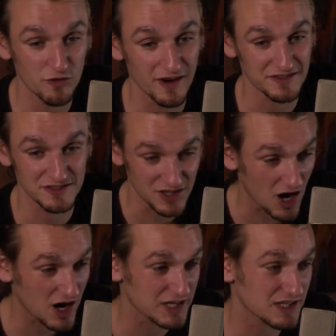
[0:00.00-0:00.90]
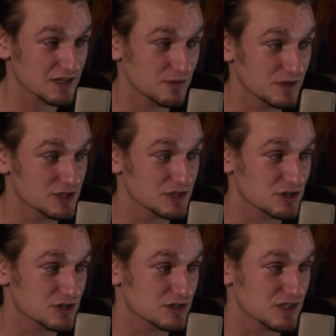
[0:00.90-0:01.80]
Van Dyke, which is
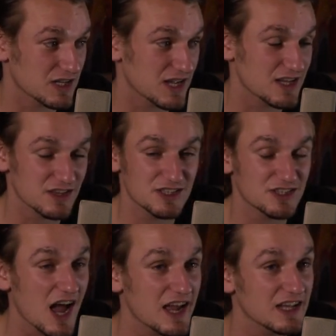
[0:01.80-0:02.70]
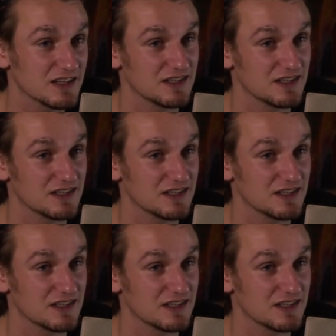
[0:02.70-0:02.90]
just insane.